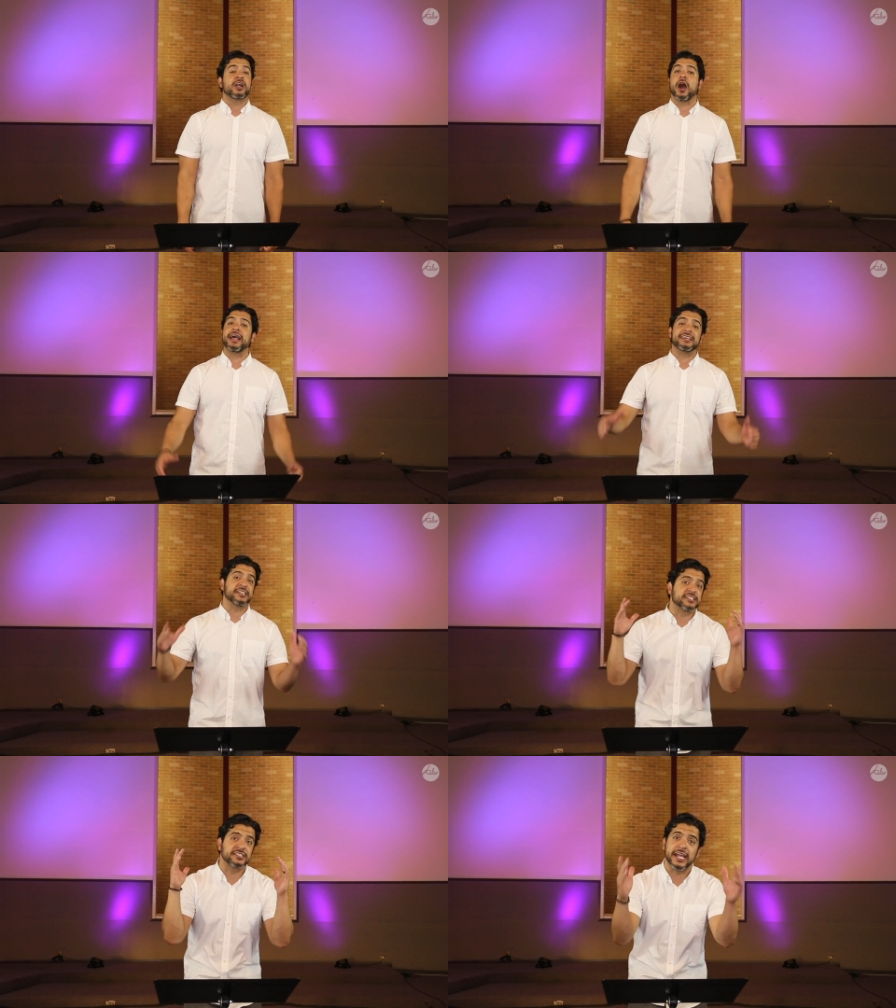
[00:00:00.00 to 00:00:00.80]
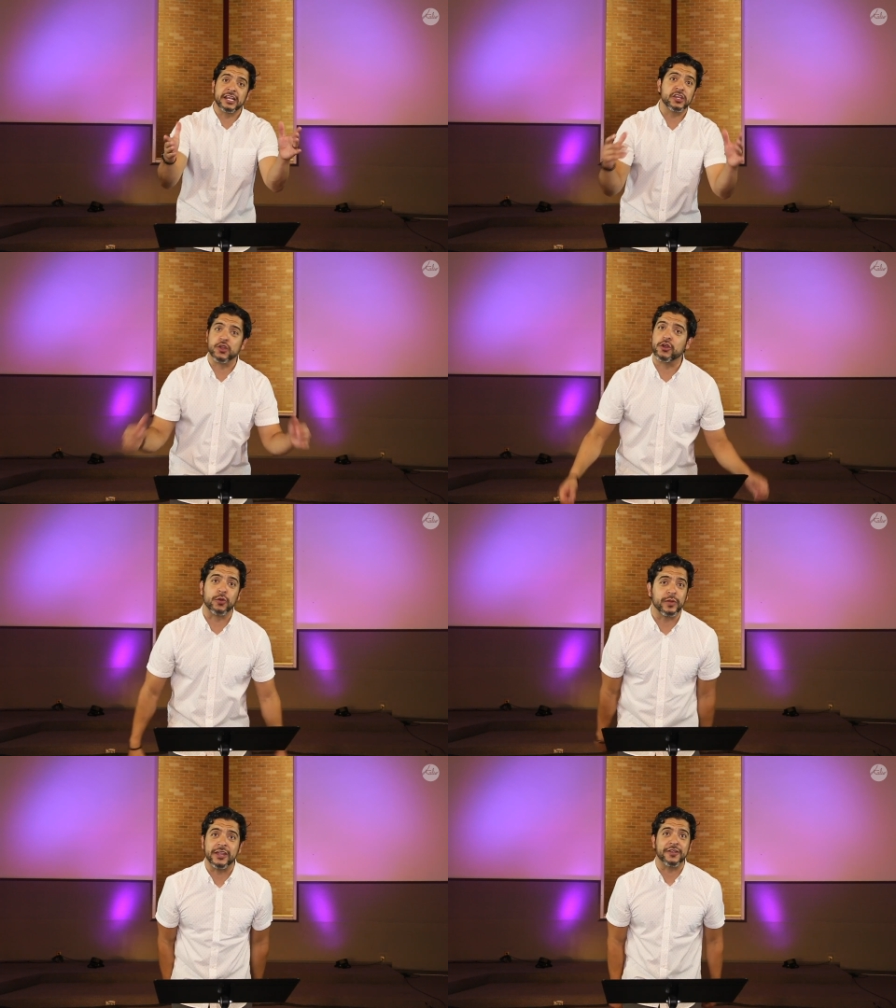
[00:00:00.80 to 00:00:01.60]
God has extended your
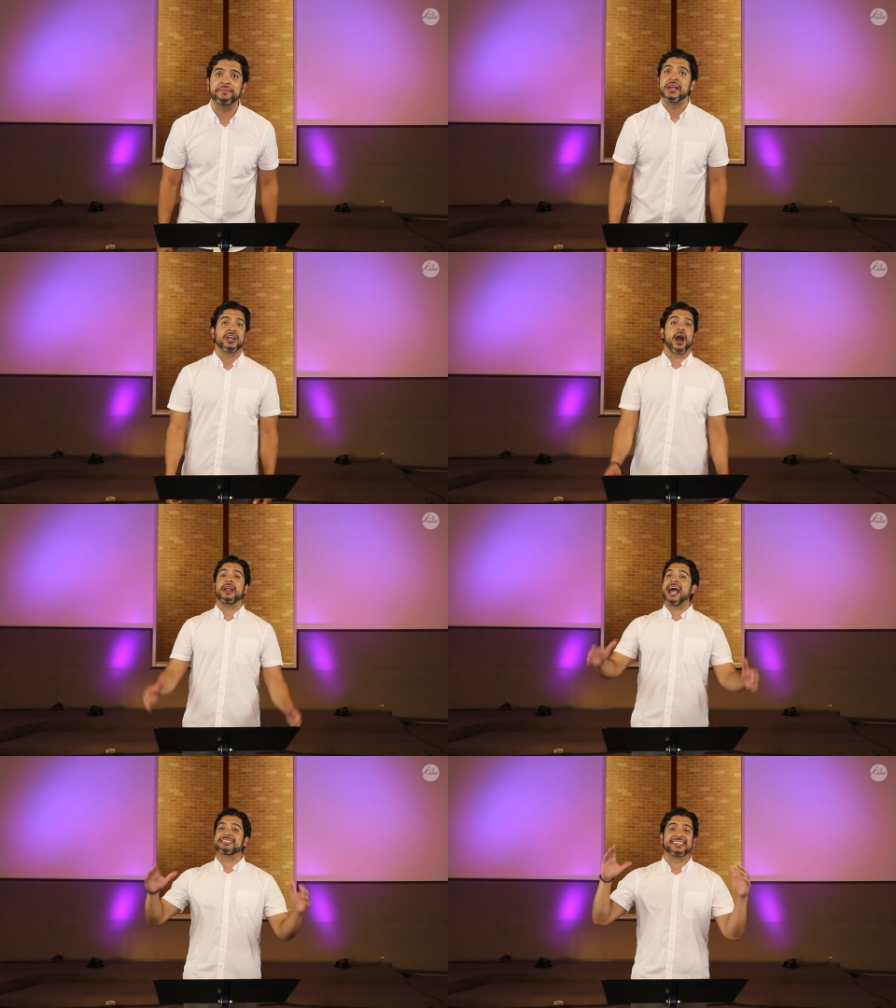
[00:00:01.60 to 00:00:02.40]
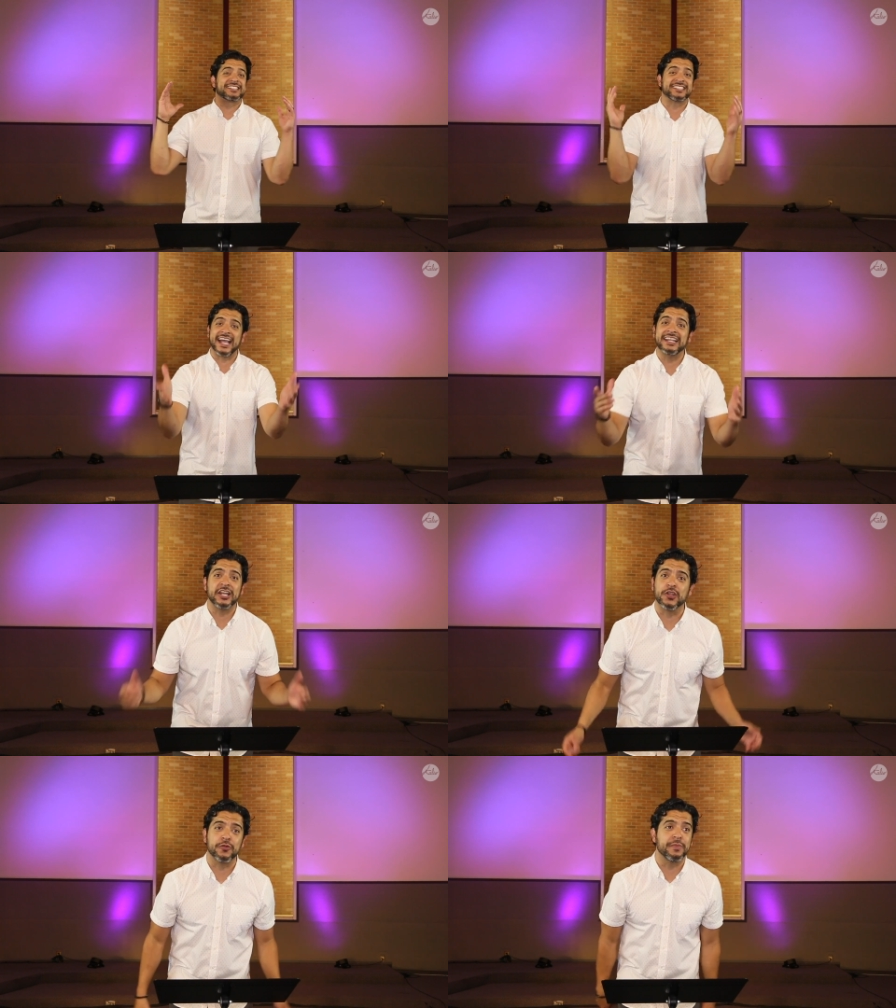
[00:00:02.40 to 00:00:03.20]
career, God has
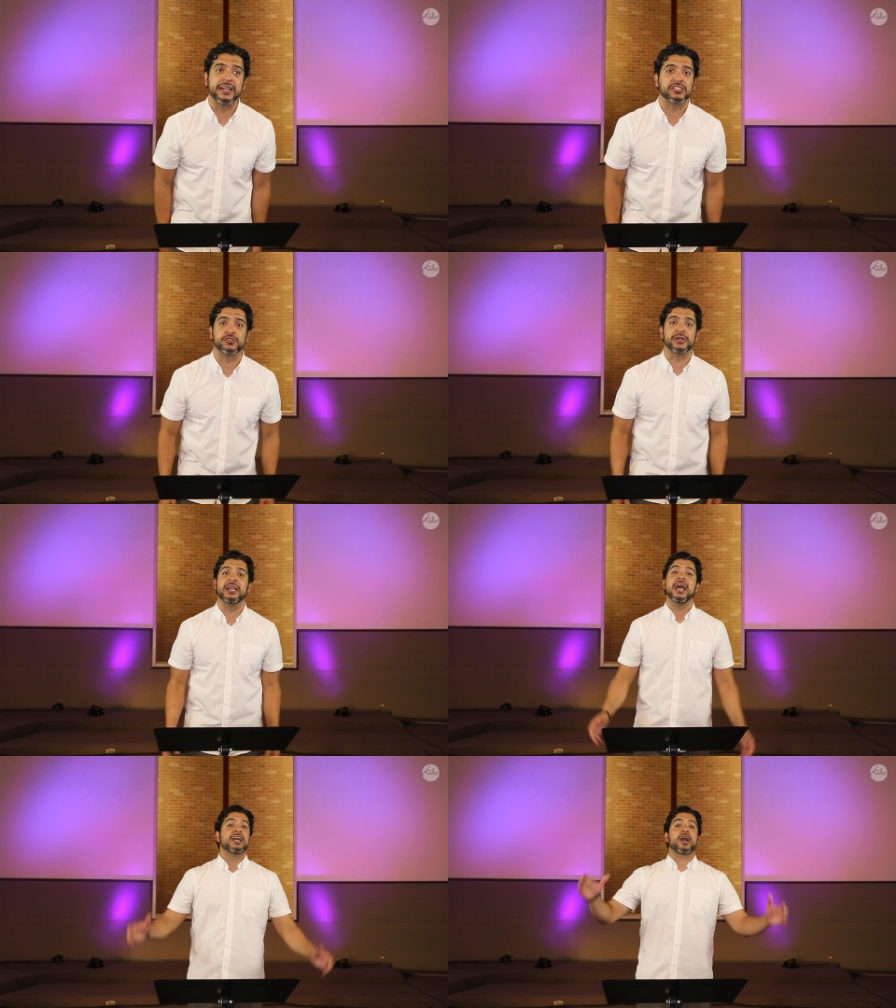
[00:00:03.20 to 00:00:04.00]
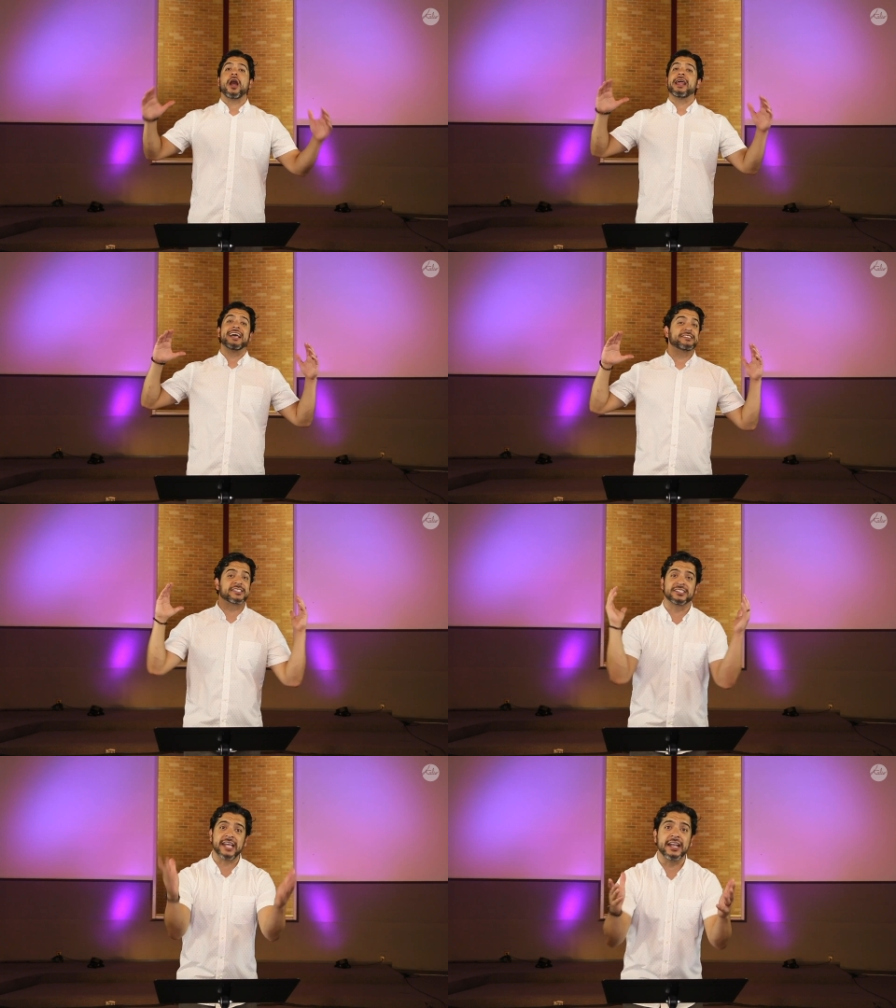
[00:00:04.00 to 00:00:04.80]
extended your ministry, God has
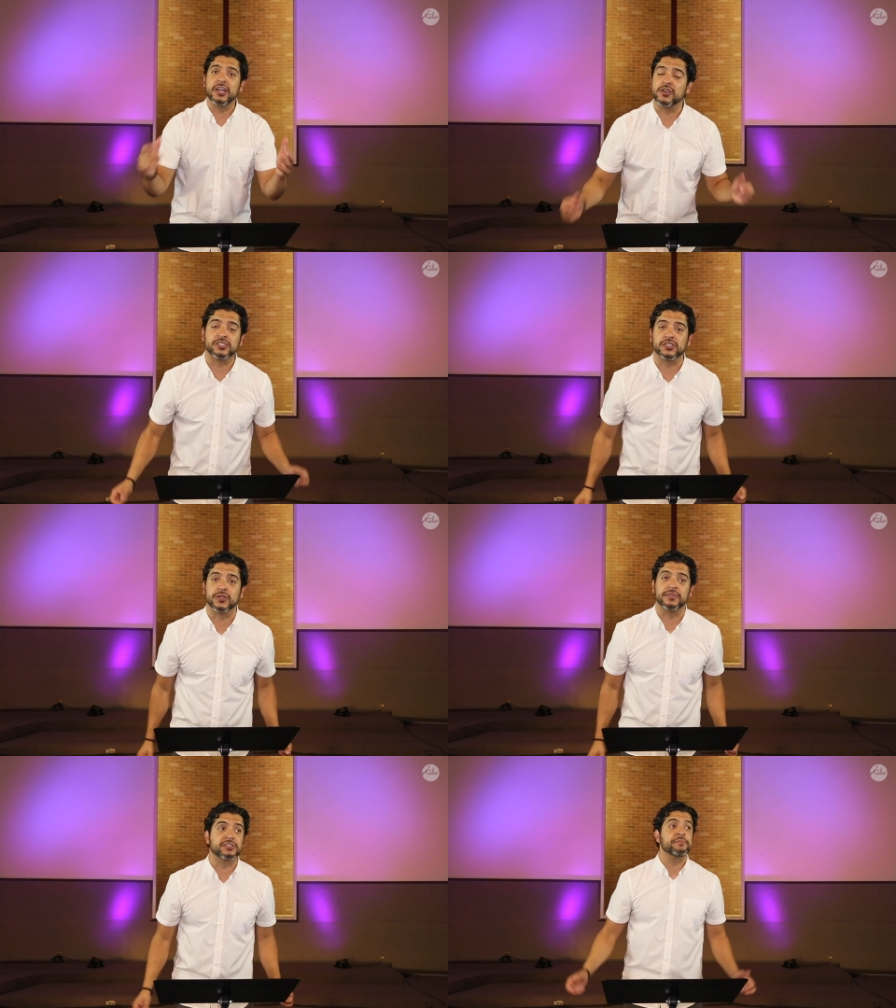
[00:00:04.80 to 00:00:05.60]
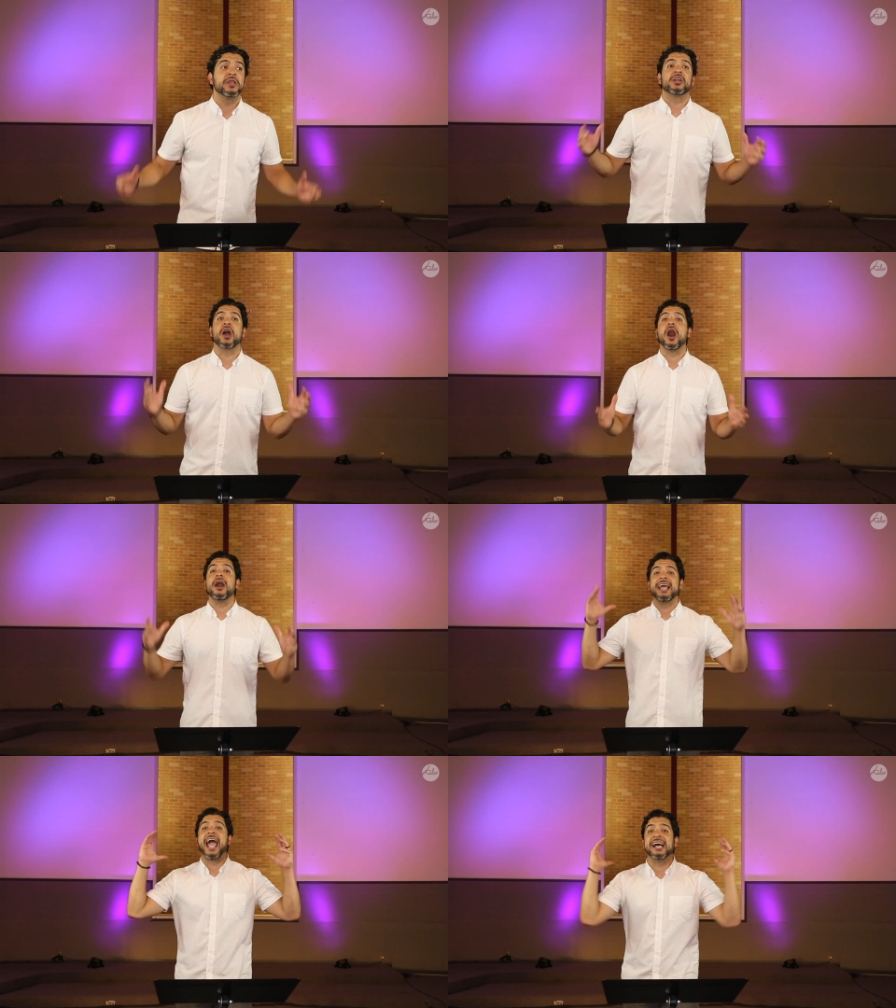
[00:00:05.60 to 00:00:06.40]
extended your service,
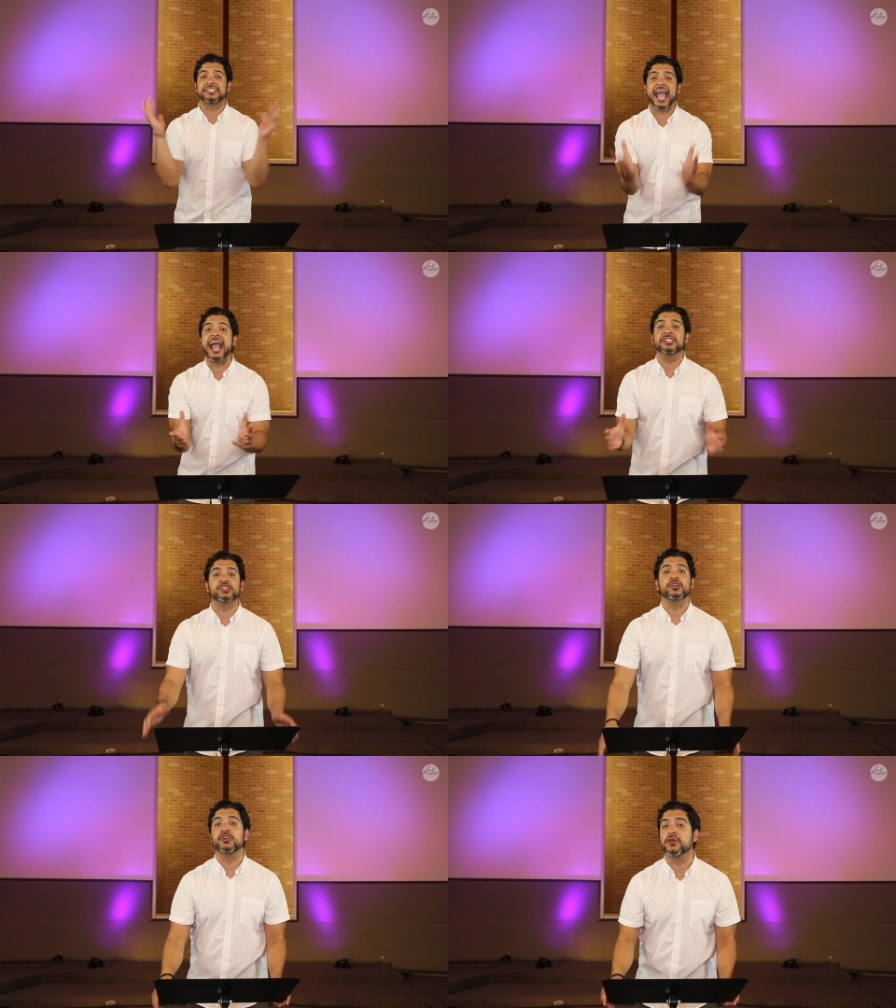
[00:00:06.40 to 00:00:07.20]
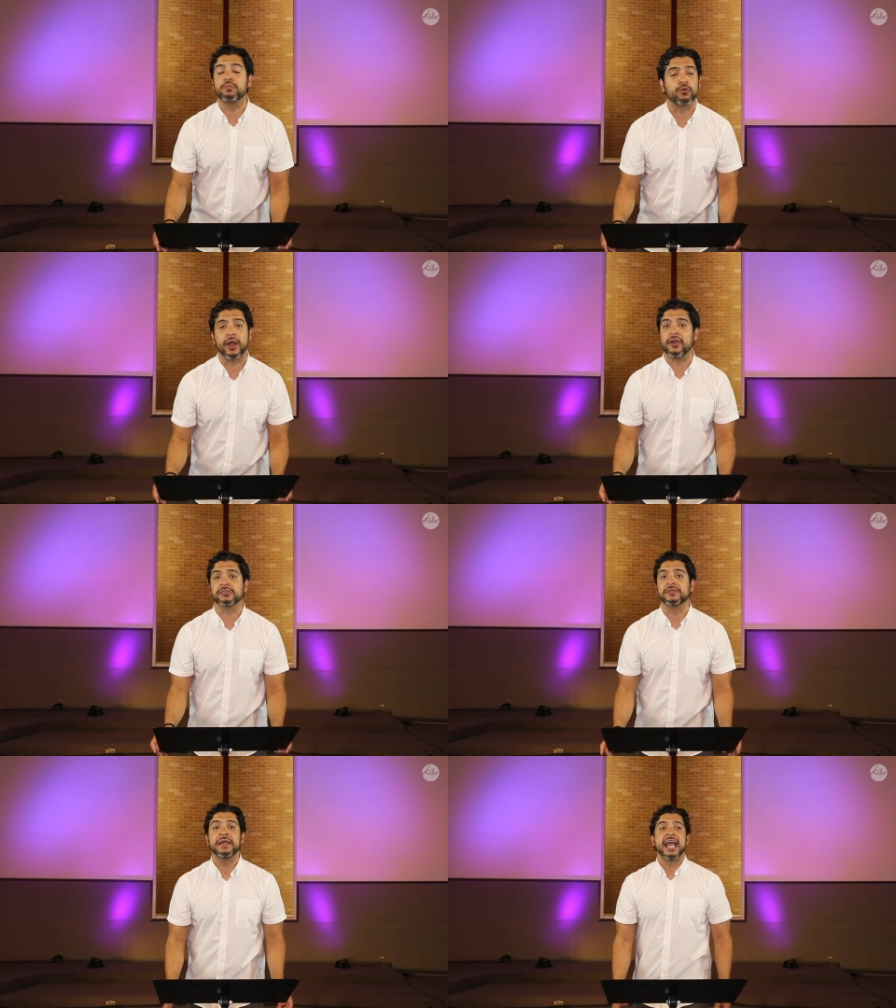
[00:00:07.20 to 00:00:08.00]
God has answered your prayers.